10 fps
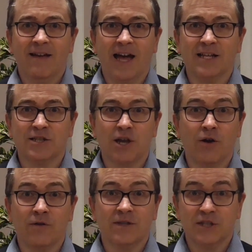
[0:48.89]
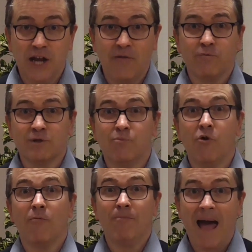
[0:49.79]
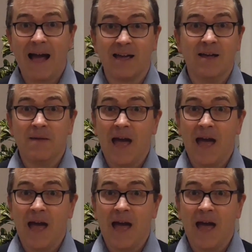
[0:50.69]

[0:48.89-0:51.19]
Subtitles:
and so the chef was brought back